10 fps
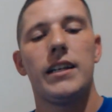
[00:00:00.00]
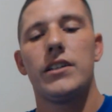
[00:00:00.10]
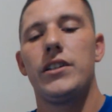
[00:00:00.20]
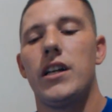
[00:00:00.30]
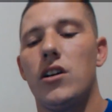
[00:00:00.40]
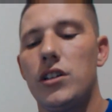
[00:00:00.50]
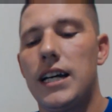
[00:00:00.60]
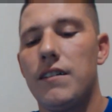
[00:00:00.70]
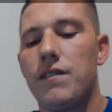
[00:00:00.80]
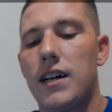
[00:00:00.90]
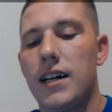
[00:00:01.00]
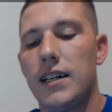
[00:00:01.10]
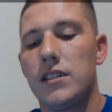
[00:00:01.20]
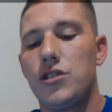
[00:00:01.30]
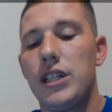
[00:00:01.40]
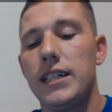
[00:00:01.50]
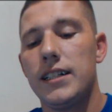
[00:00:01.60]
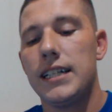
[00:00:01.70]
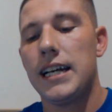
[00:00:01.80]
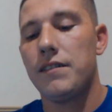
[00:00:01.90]
you have
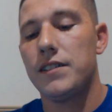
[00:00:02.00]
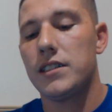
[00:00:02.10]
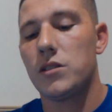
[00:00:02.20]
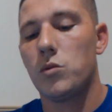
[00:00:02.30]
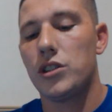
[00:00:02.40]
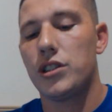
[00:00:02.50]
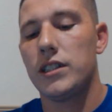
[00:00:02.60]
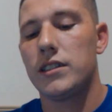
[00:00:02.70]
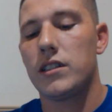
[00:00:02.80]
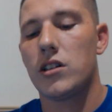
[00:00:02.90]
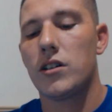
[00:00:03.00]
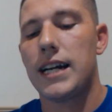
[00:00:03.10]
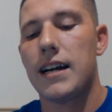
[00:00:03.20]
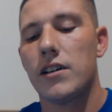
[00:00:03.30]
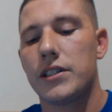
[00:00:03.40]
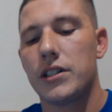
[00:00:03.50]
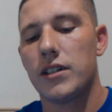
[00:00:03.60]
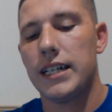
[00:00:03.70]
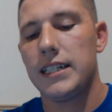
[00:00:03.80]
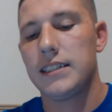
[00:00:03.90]
Gina Davis, which is, her character
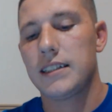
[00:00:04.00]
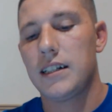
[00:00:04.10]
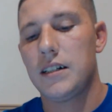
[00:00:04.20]
is